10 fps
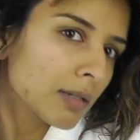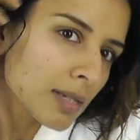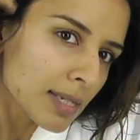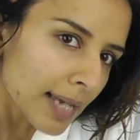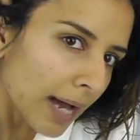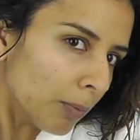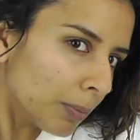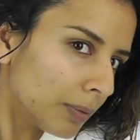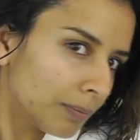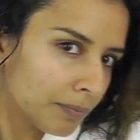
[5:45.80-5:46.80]

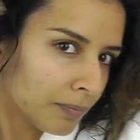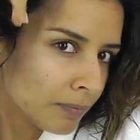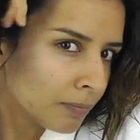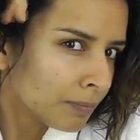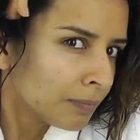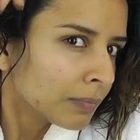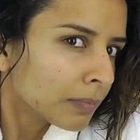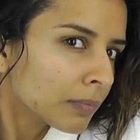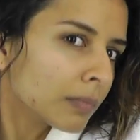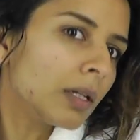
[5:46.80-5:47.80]
scalp.
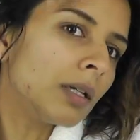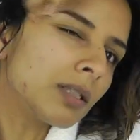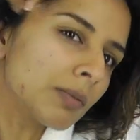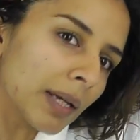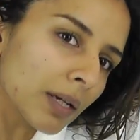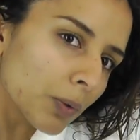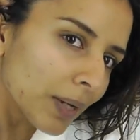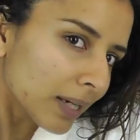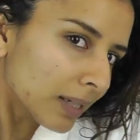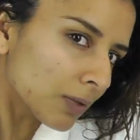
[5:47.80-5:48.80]
I just make
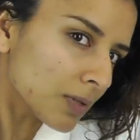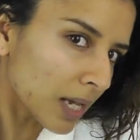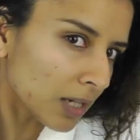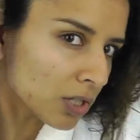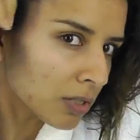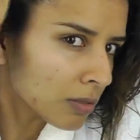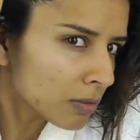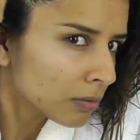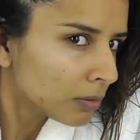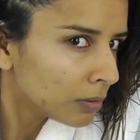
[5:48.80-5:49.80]
quick little
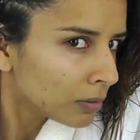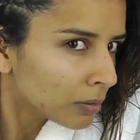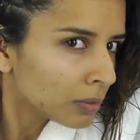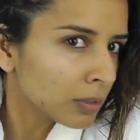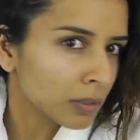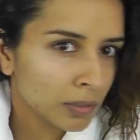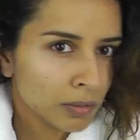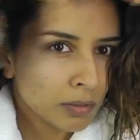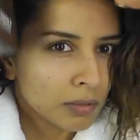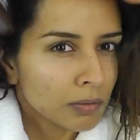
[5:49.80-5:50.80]
sections,
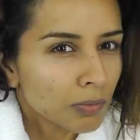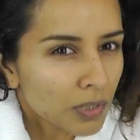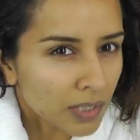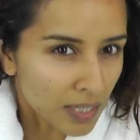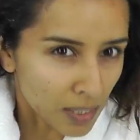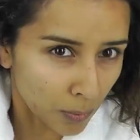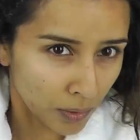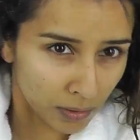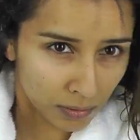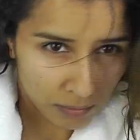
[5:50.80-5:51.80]
because this I
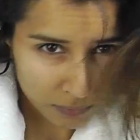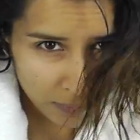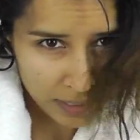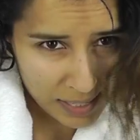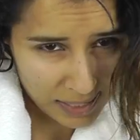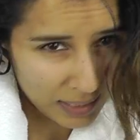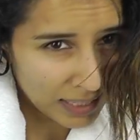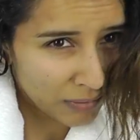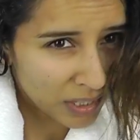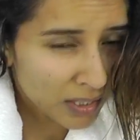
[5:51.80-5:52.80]
want, it's like a
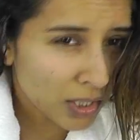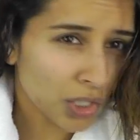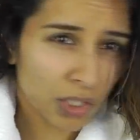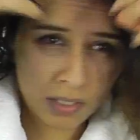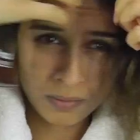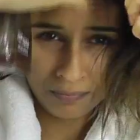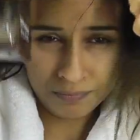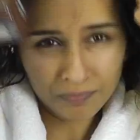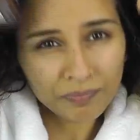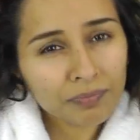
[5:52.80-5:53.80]
leave-in conditioner,
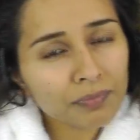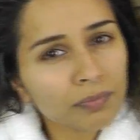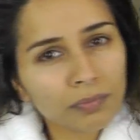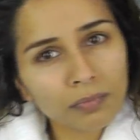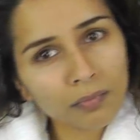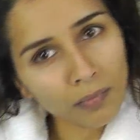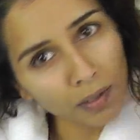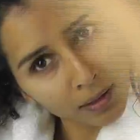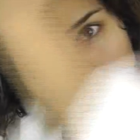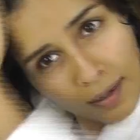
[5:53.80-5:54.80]

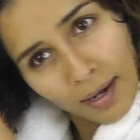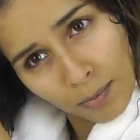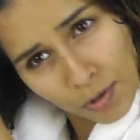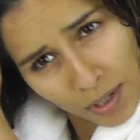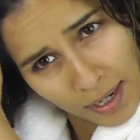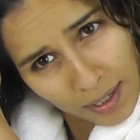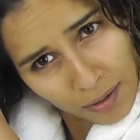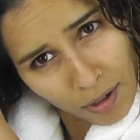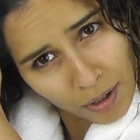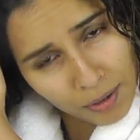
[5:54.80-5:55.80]
and it helps your hair
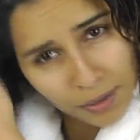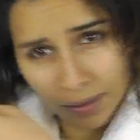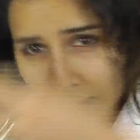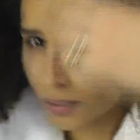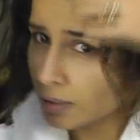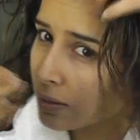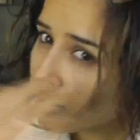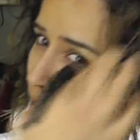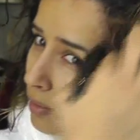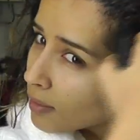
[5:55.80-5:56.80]
grow
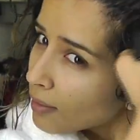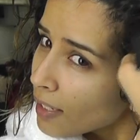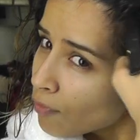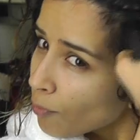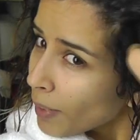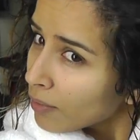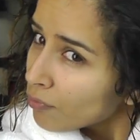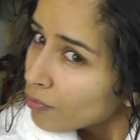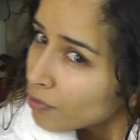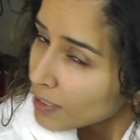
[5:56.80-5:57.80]
and
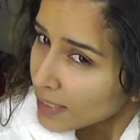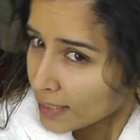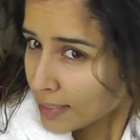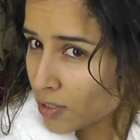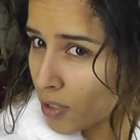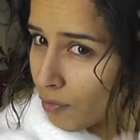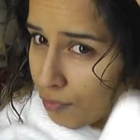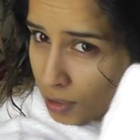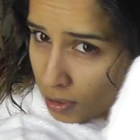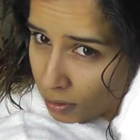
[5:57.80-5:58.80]
remain really
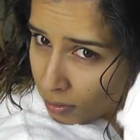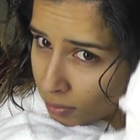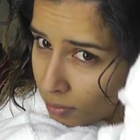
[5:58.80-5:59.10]
soft,